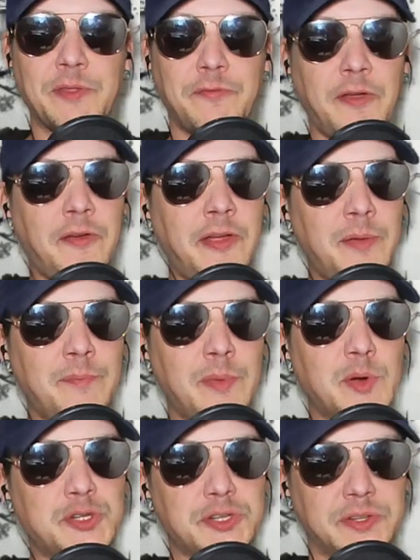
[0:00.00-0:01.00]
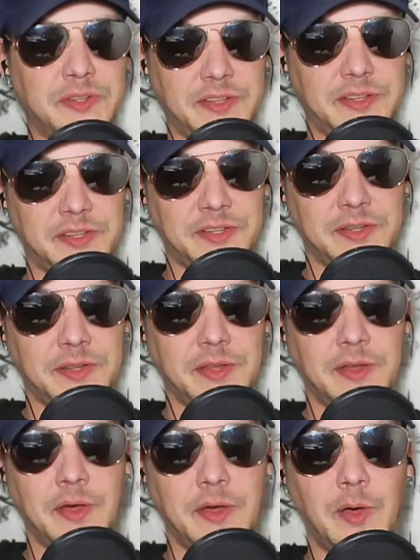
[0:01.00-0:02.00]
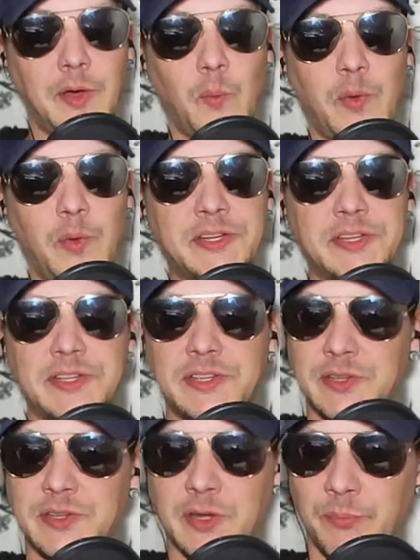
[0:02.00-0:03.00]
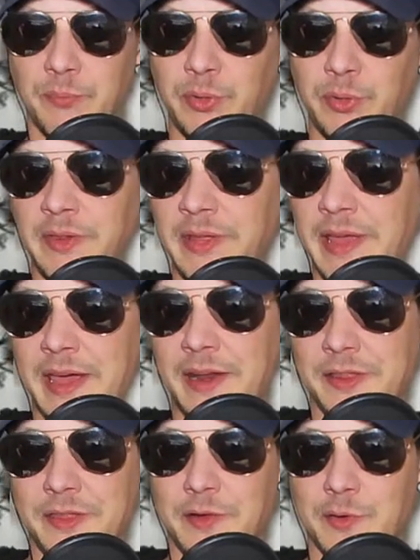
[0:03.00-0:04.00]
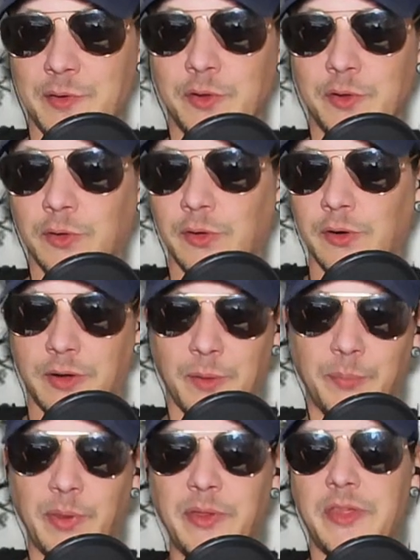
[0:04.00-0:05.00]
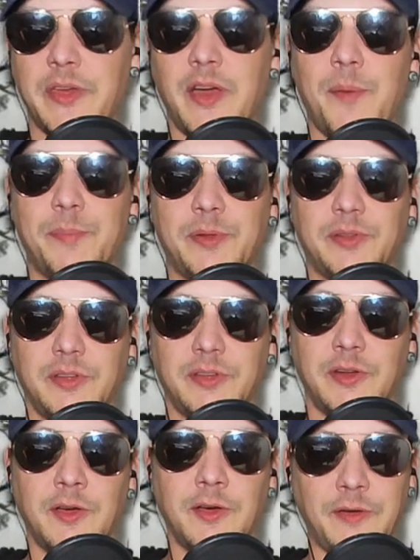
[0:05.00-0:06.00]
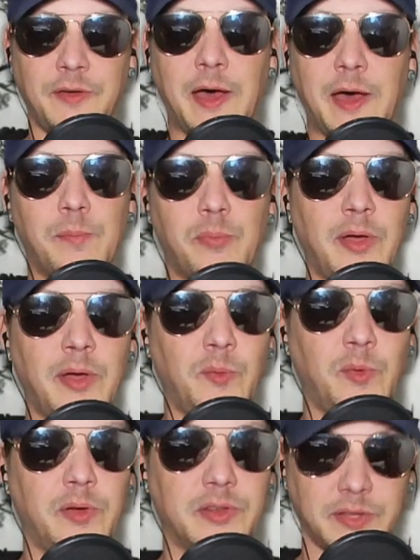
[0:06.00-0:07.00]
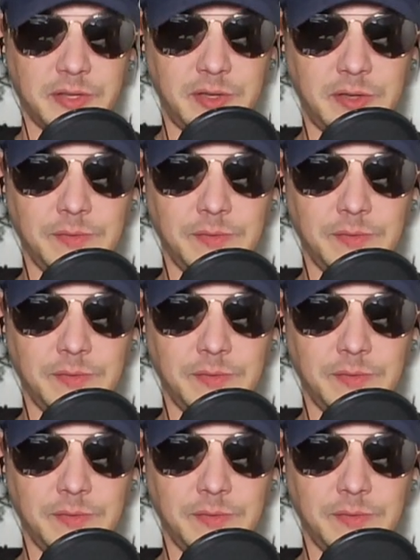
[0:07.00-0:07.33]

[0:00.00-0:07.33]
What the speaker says: very emotionless, which is completely antithetical or completely the opposite of how Brett was. Like,